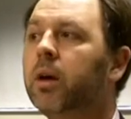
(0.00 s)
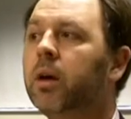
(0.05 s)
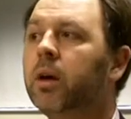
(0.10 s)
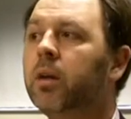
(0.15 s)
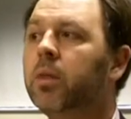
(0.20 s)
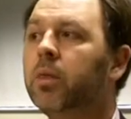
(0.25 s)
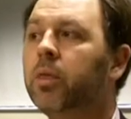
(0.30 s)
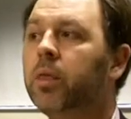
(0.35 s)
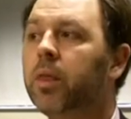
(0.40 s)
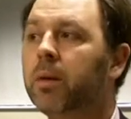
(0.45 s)

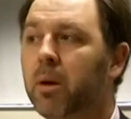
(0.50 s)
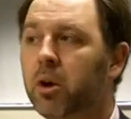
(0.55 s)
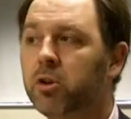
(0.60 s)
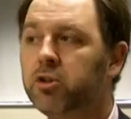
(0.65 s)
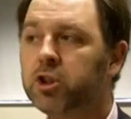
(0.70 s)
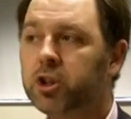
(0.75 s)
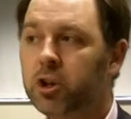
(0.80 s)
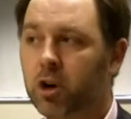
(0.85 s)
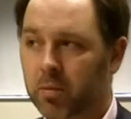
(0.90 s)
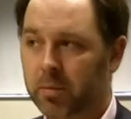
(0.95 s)
The
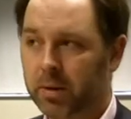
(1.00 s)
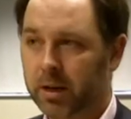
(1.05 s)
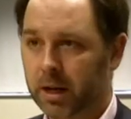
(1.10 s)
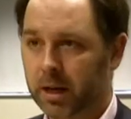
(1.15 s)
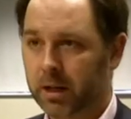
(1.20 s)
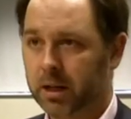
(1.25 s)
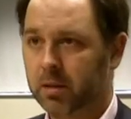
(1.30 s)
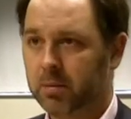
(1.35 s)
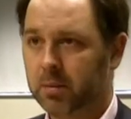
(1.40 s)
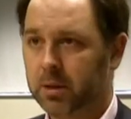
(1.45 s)
most
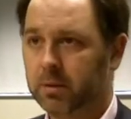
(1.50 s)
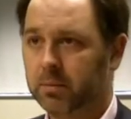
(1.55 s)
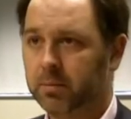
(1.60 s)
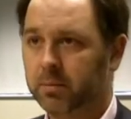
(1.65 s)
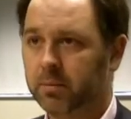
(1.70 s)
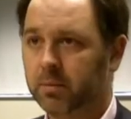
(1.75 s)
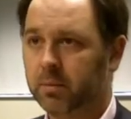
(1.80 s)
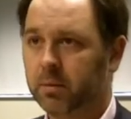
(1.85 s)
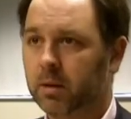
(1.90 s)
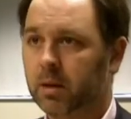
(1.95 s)
common
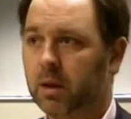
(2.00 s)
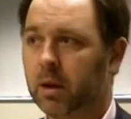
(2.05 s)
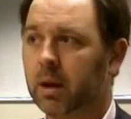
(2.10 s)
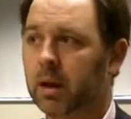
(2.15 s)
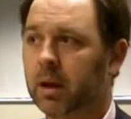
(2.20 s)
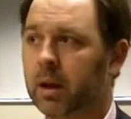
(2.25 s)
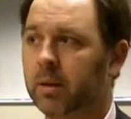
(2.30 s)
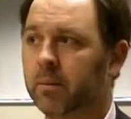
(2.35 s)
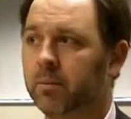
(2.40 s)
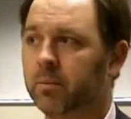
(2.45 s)
argument,
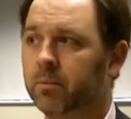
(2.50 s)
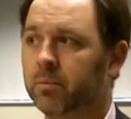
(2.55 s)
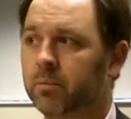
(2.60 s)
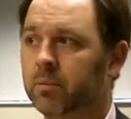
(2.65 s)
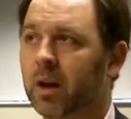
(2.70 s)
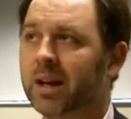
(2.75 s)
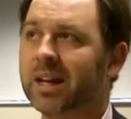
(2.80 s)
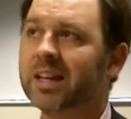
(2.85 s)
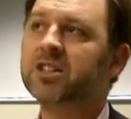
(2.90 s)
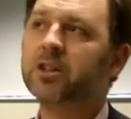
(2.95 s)

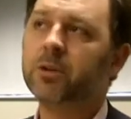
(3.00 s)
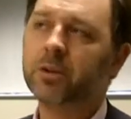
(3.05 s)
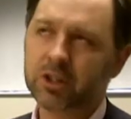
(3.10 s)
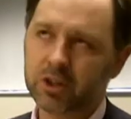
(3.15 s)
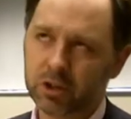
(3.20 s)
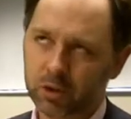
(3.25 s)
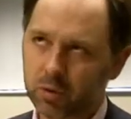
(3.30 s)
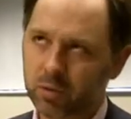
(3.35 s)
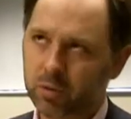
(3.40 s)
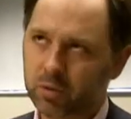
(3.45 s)
I guess there
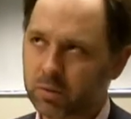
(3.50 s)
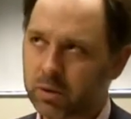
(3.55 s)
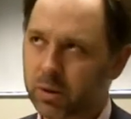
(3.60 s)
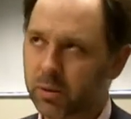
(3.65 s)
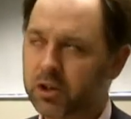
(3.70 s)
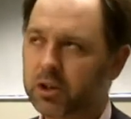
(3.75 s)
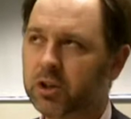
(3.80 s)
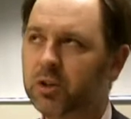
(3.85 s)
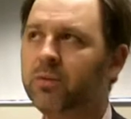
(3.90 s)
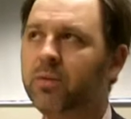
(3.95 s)
are two
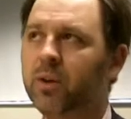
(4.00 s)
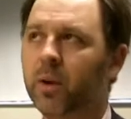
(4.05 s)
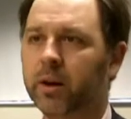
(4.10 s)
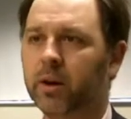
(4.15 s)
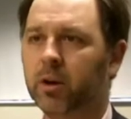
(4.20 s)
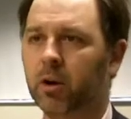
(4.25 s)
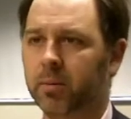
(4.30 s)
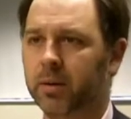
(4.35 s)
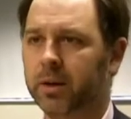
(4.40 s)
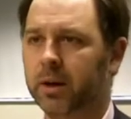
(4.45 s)

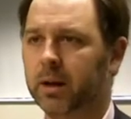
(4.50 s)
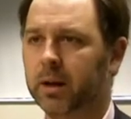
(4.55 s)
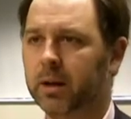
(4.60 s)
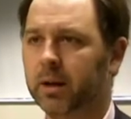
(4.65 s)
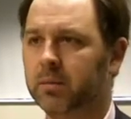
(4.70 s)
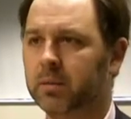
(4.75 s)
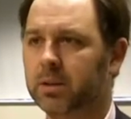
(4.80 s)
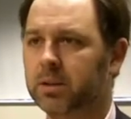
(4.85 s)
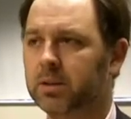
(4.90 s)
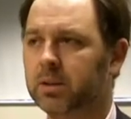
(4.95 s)
very common
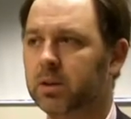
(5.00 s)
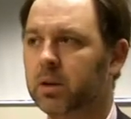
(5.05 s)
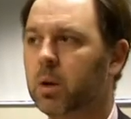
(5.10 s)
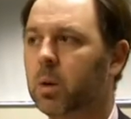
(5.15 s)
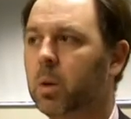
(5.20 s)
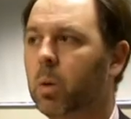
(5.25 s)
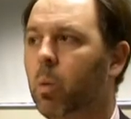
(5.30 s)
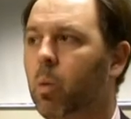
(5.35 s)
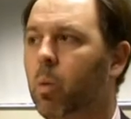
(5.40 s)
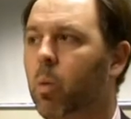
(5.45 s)
arguments.
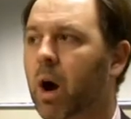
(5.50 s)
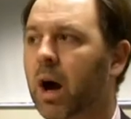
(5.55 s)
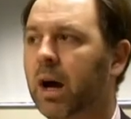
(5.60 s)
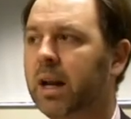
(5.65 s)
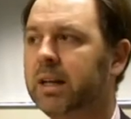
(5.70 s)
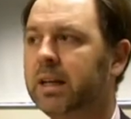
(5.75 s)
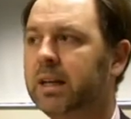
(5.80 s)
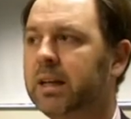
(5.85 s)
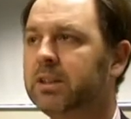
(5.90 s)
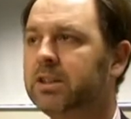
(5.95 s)

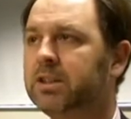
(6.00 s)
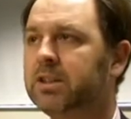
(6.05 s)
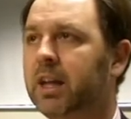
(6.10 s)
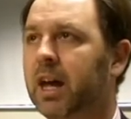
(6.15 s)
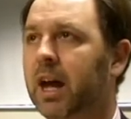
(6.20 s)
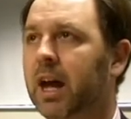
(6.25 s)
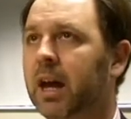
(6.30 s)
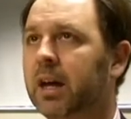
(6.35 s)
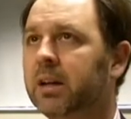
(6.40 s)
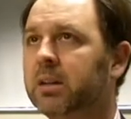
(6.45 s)
One is
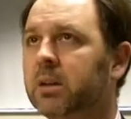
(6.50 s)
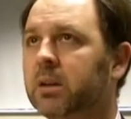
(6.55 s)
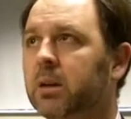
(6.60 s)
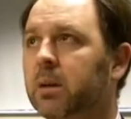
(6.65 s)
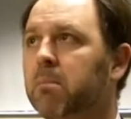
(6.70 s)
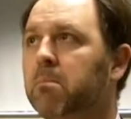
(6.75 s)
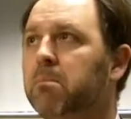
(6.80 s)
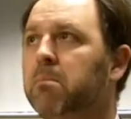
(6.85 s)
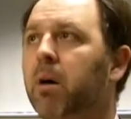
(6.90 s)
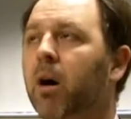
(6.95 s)
that
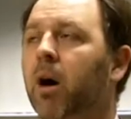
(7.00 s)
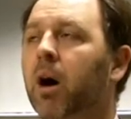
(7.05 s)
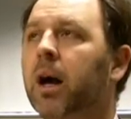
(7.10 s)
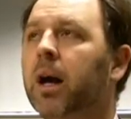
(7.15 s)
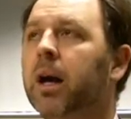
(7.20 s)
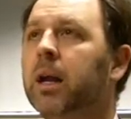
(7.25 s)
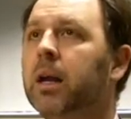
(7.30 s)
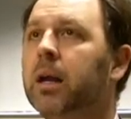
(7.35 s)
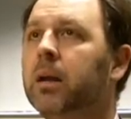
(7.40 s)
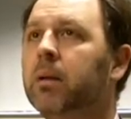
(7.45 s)

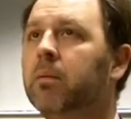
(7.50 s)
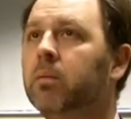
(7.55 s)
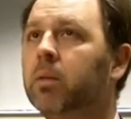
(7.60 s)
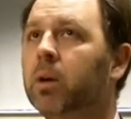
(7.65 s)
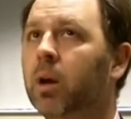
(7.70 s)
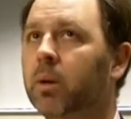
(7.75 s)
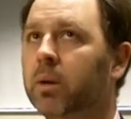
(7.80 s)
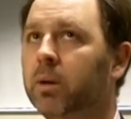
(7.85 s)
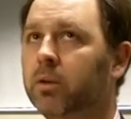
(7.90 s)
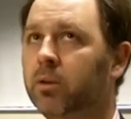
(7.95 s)
by
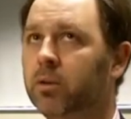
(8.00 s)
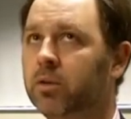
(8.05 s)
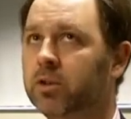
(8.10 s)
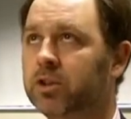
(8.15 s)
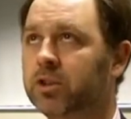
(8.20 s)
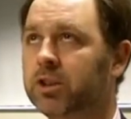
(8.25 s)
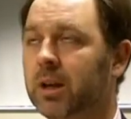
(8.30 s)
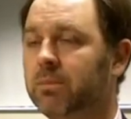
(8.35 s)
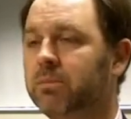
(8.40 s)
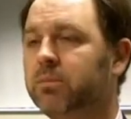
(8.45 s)
going
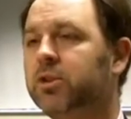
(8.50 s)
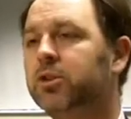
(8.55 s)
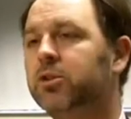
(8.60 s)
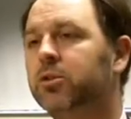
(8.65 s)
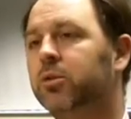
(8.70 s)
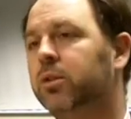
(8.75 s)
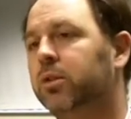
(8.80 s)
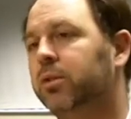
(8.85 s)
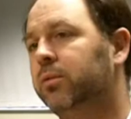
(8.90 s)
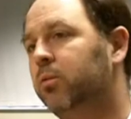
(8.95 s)
through some
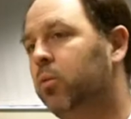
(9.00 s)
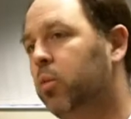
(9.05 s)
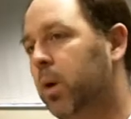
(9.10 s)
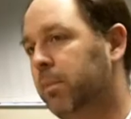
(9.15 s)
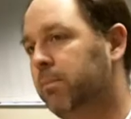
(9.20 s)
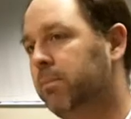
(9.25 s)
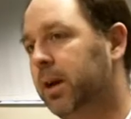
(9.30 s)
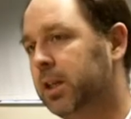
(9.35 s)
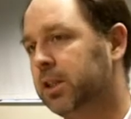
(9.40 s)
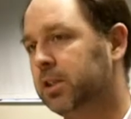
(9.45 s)
sort of
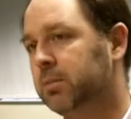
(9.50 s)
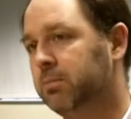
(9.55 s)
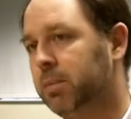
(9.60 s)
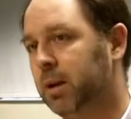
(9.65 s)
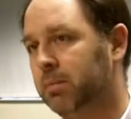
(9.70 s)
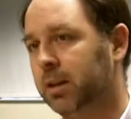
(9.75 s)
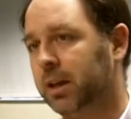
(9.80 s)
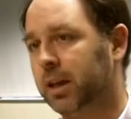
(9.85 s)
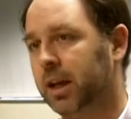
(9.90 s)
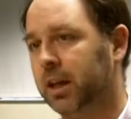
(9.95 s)

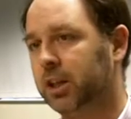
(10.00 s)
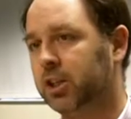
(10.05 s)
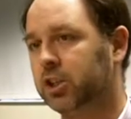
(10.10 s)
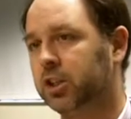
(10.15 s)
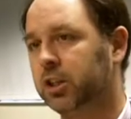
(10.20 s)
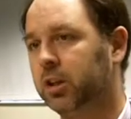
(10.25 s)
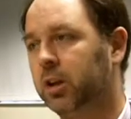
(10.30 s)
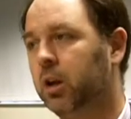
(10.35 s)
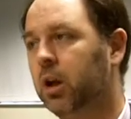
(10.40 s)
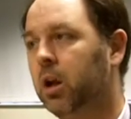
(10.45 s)
web-based
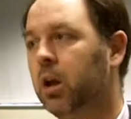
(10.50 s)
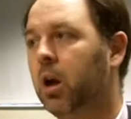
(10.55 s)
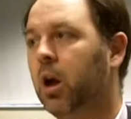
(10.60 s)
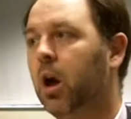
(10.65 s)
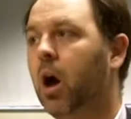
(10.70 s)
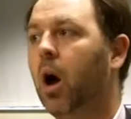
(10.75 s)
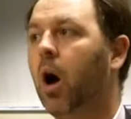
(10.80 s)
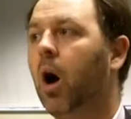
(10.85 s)
publication,